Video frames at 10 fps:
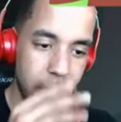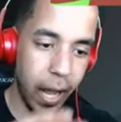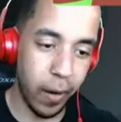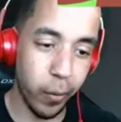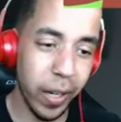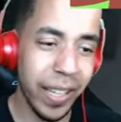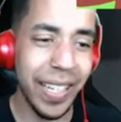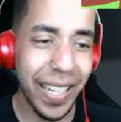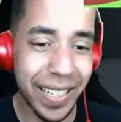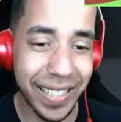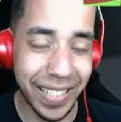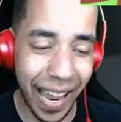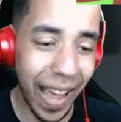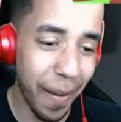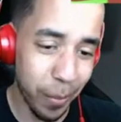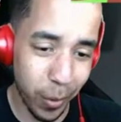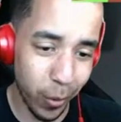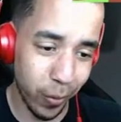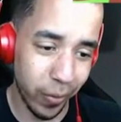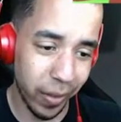I really need a stab move.